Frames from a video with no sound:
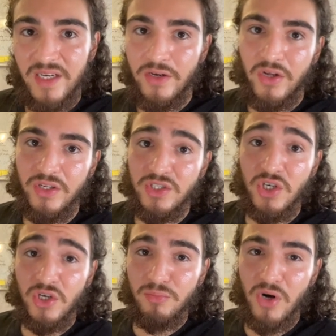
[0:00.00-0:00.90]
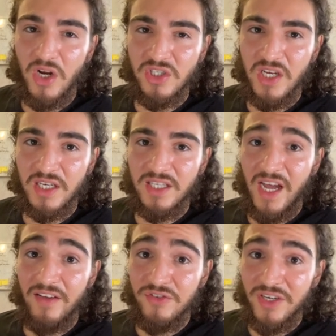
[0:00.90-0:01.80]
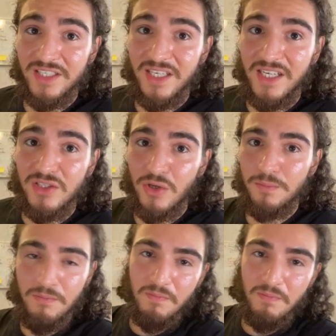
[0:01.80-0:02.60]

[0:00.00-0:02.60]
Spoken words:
knowledge on a project after I did it, so